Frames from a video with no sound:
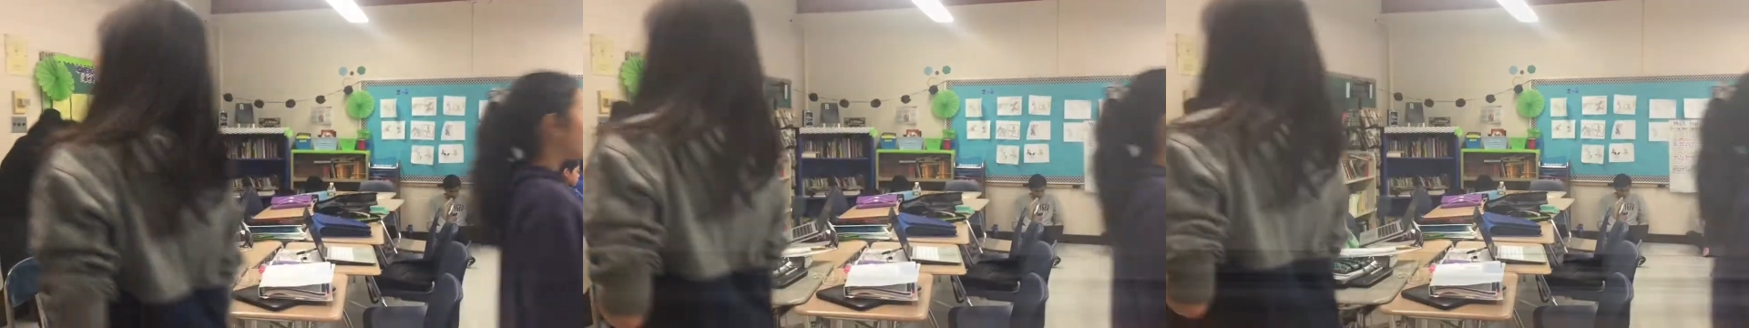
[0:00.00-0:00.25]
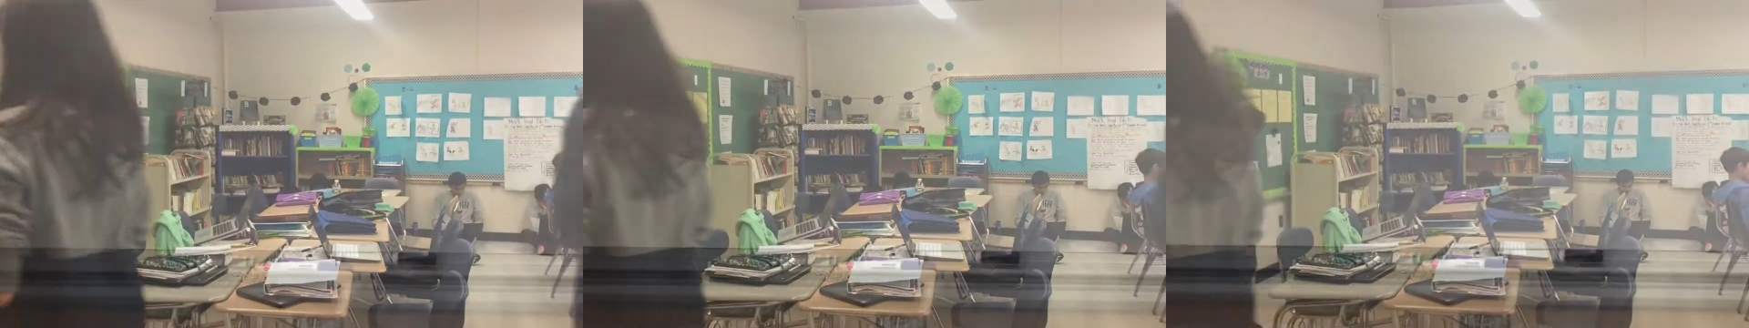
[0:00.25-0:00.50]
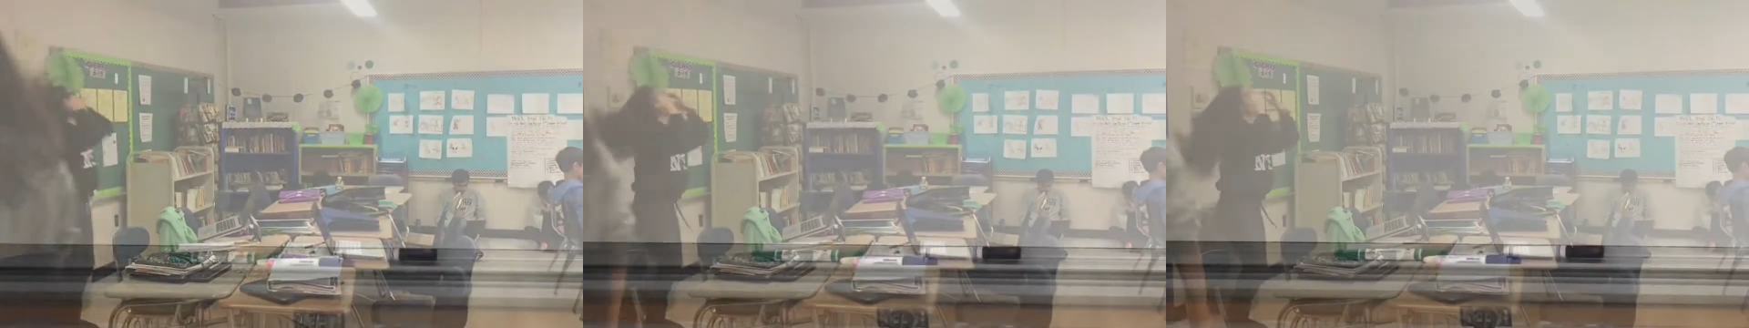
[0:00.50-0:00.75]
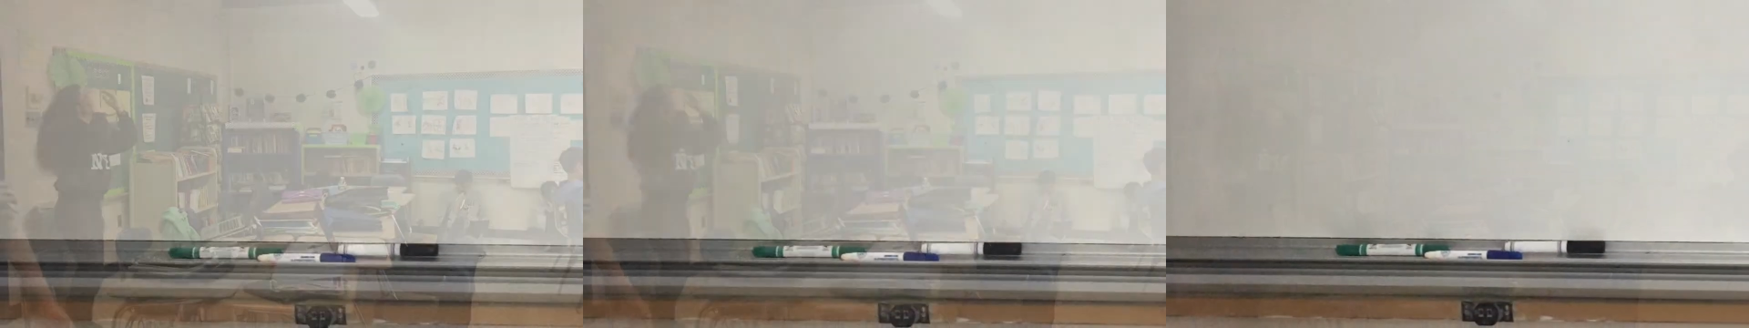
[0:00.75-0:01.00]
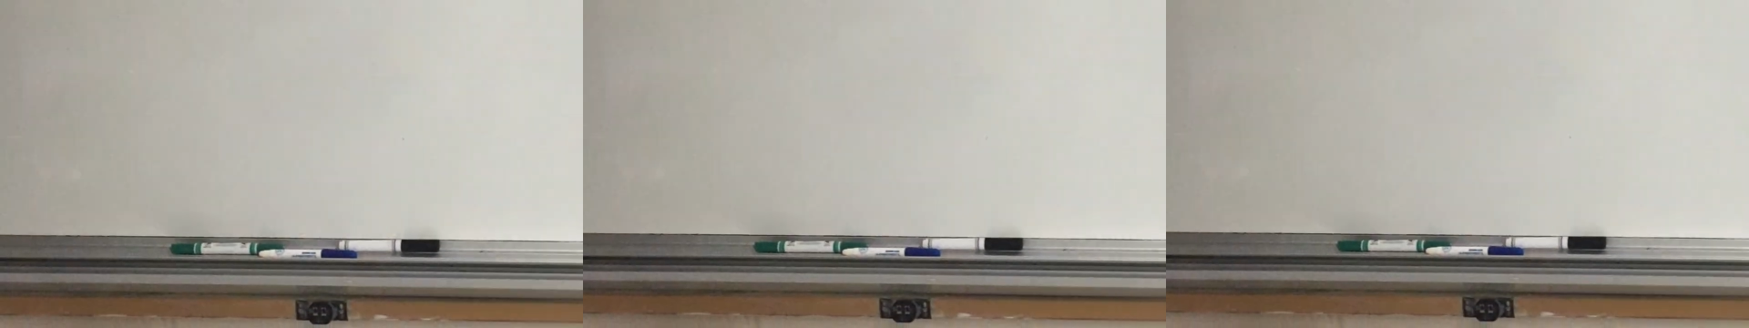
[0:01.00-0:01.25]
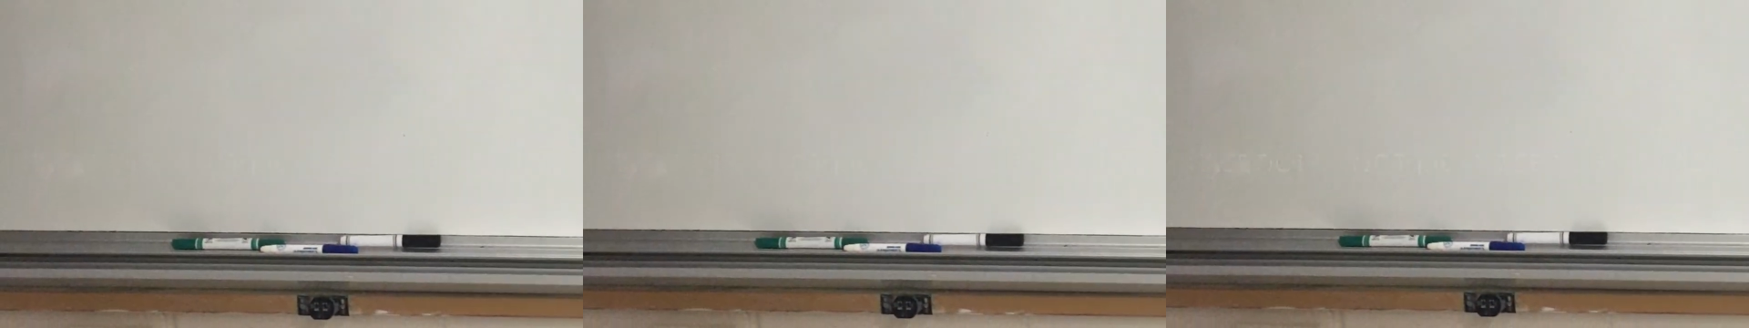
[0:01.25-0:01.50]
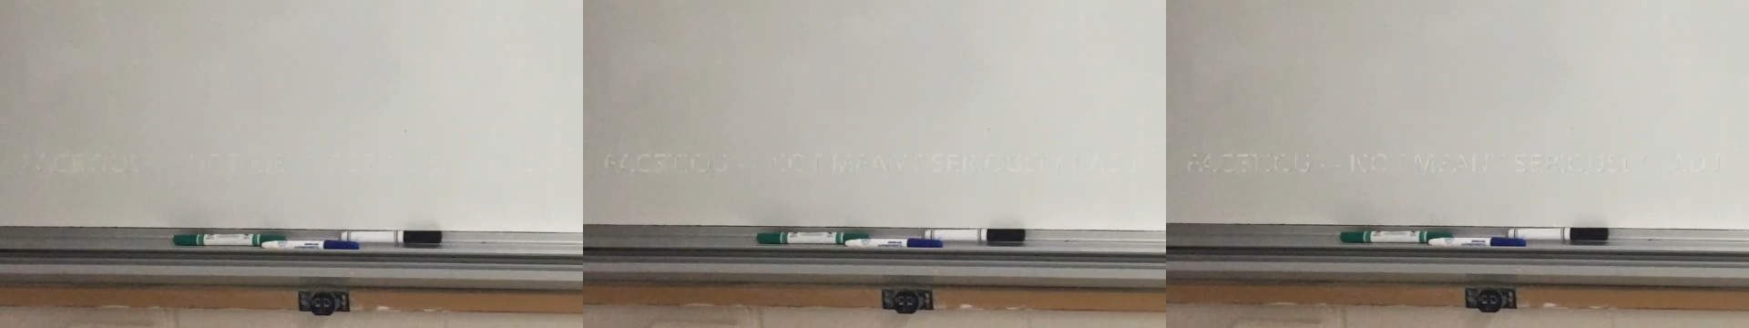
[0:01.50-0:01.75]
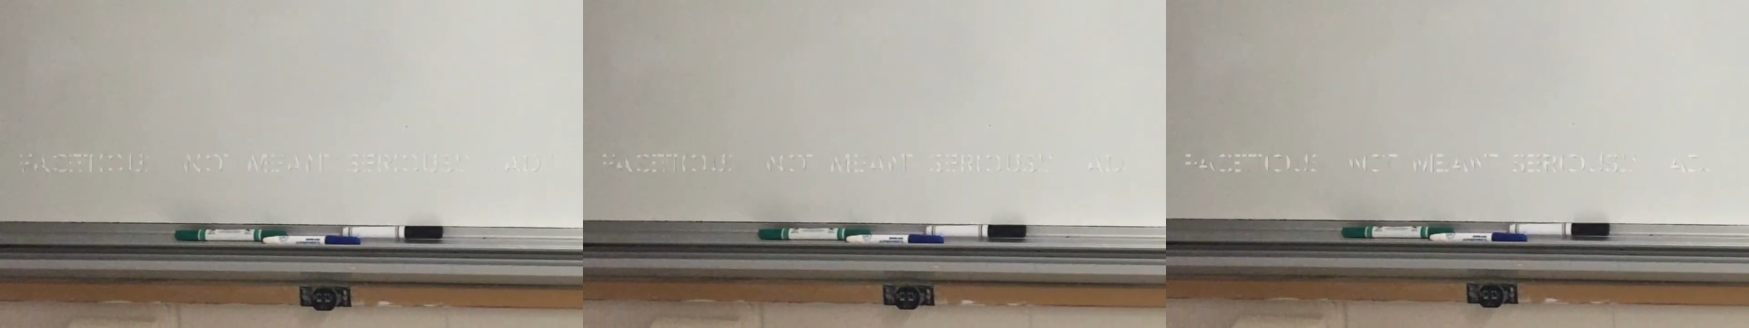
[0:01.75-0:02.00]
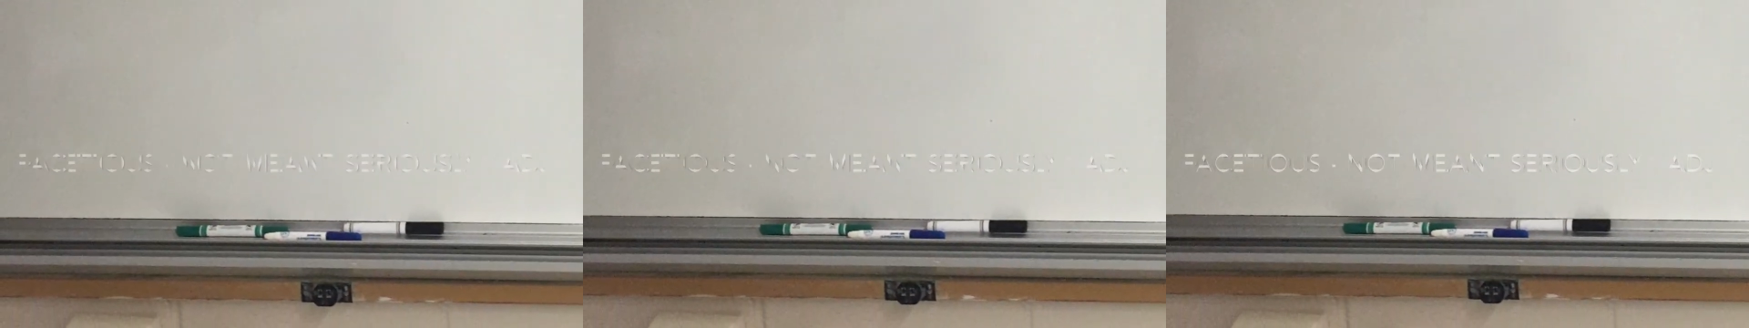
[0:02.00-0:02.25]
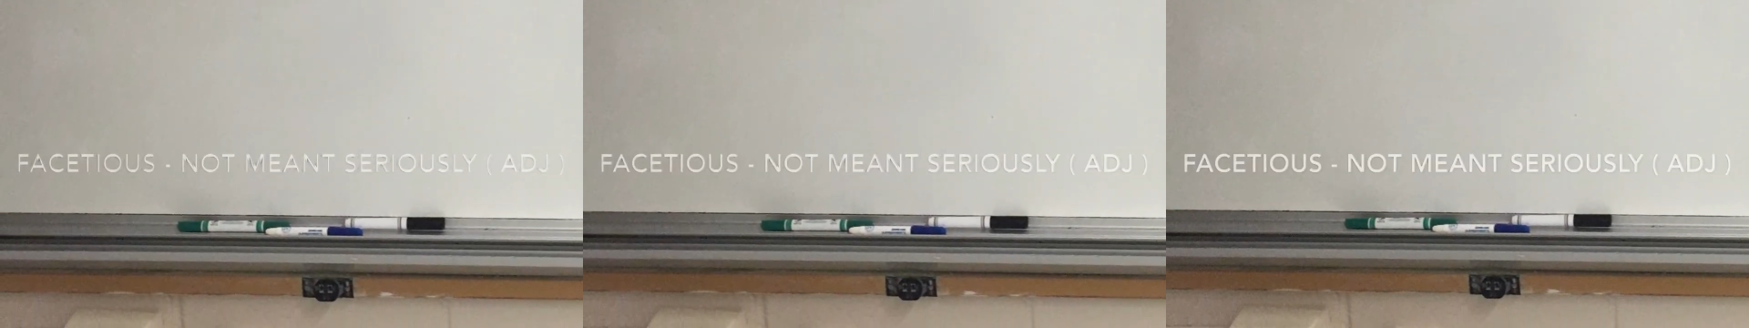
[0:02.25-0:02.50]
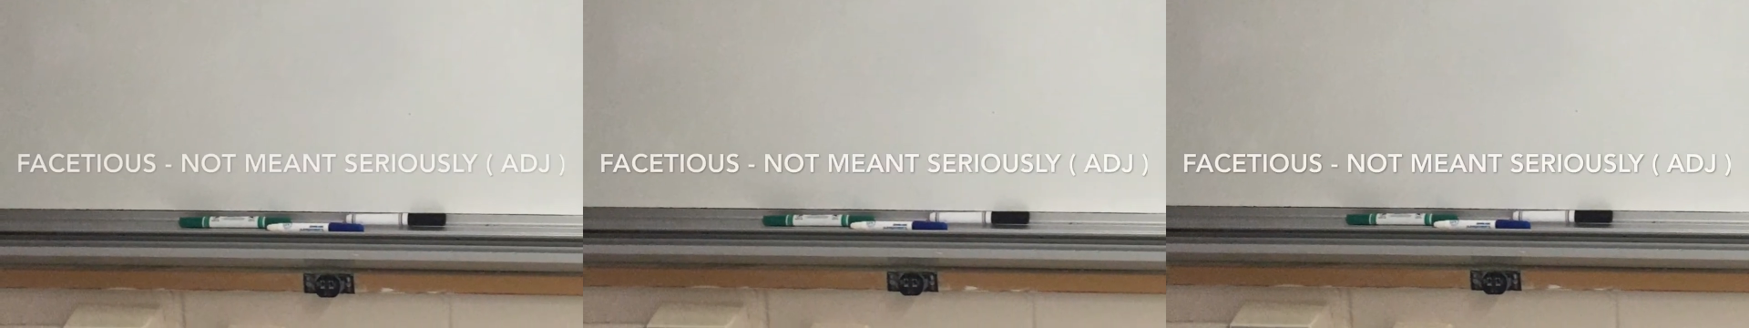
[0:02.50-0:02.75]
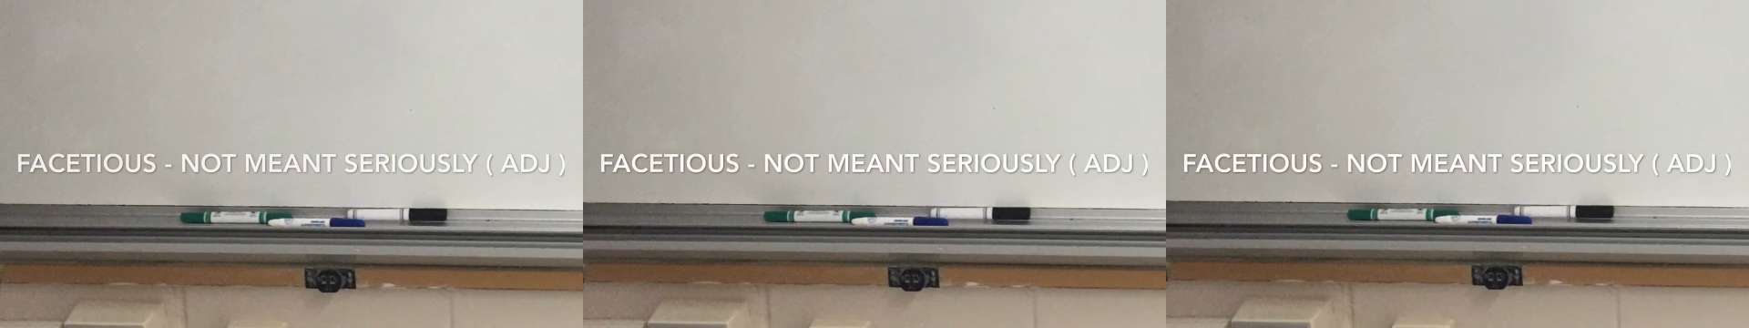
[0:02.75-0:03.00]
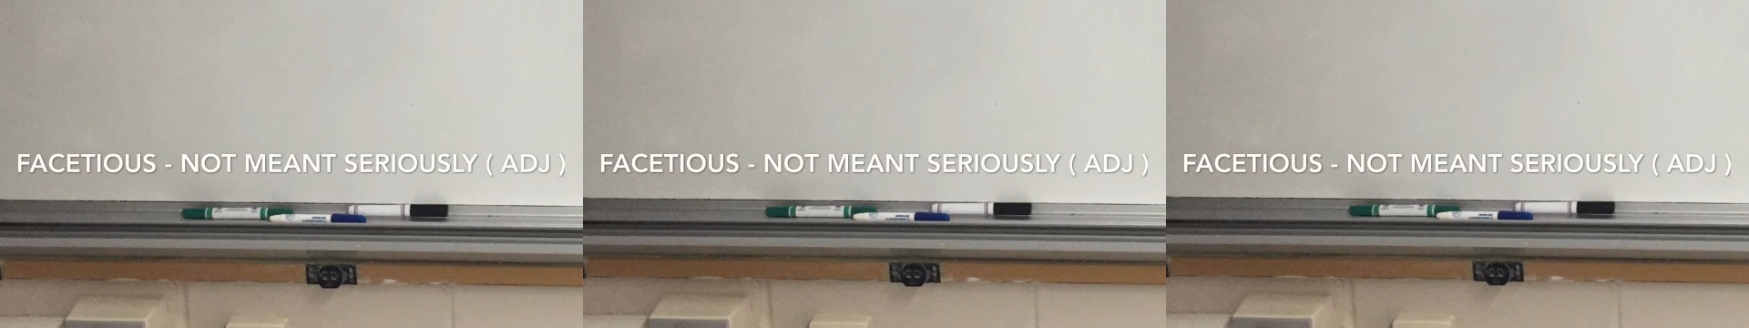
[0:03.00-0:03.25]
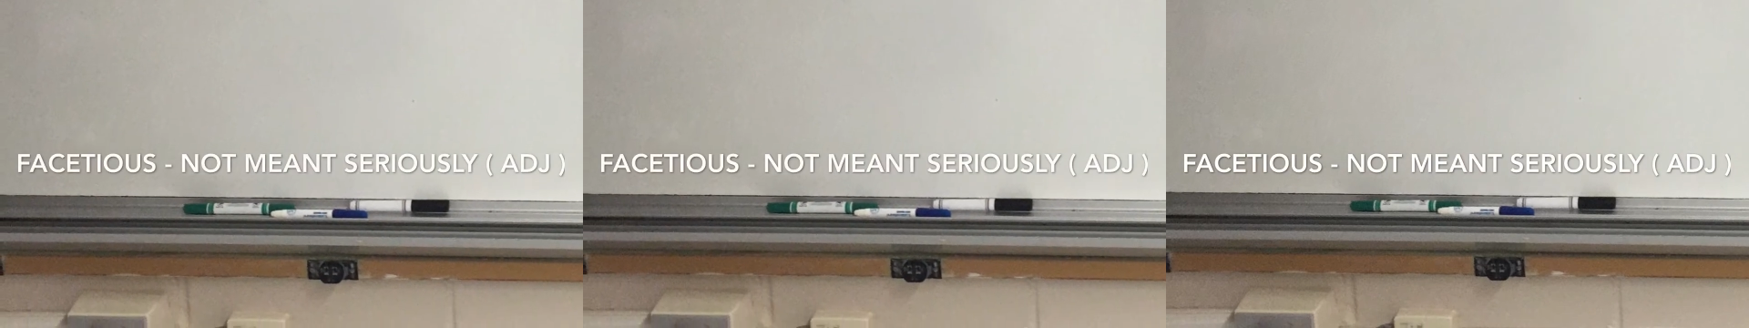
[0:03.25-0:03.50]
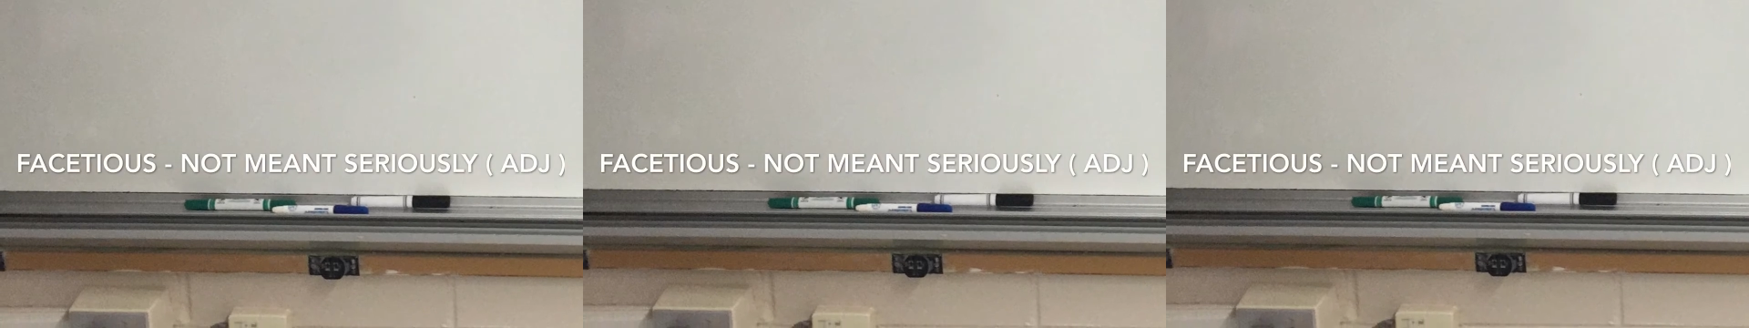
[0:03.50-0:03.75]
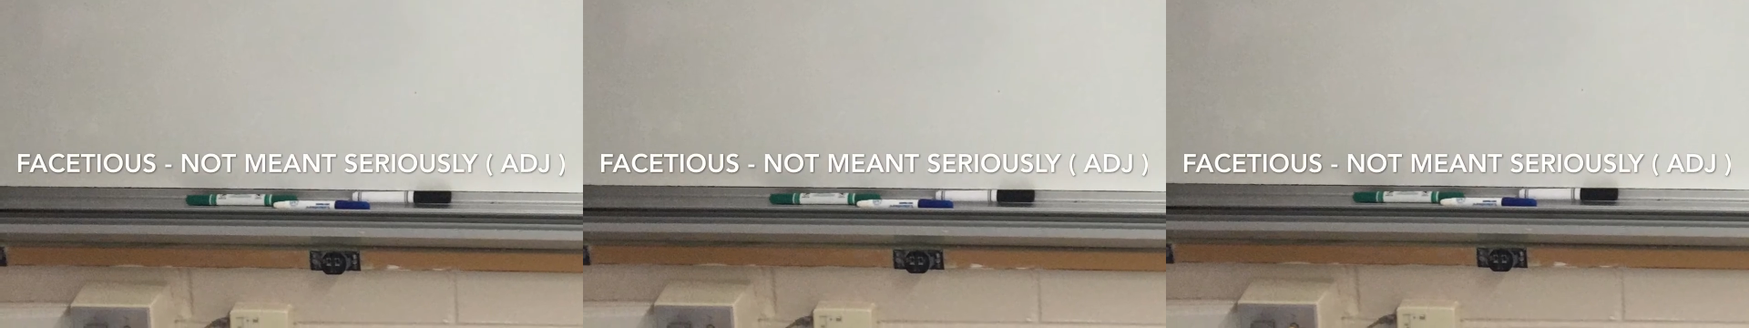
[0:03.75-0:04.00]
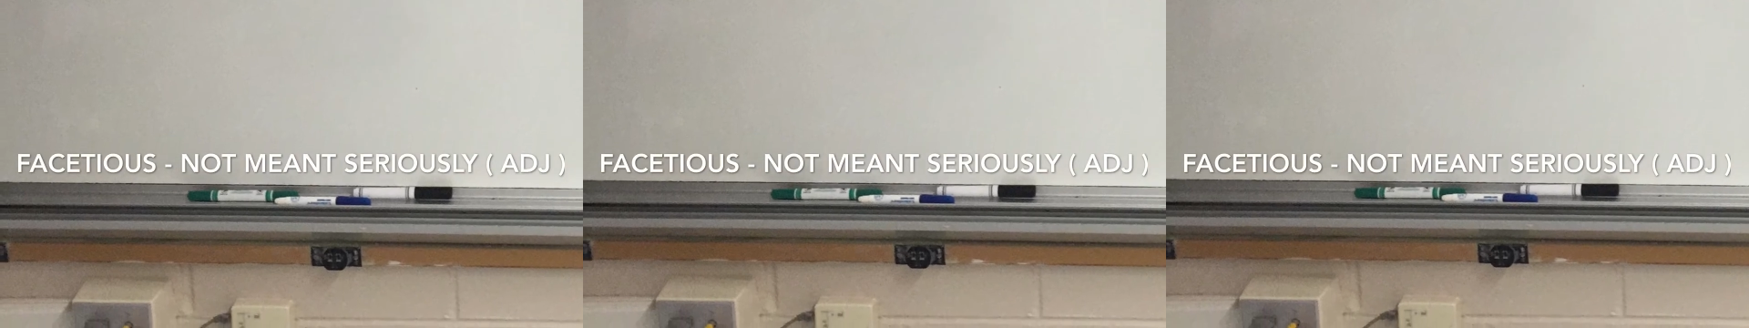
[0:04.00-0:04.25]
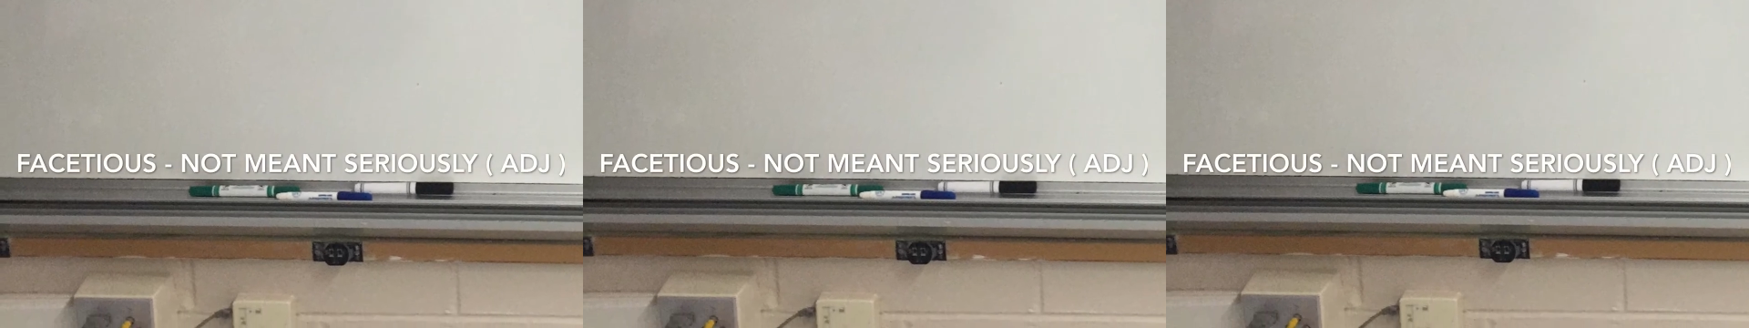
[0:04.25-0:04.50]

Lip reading: Nobody's mouth can be seen.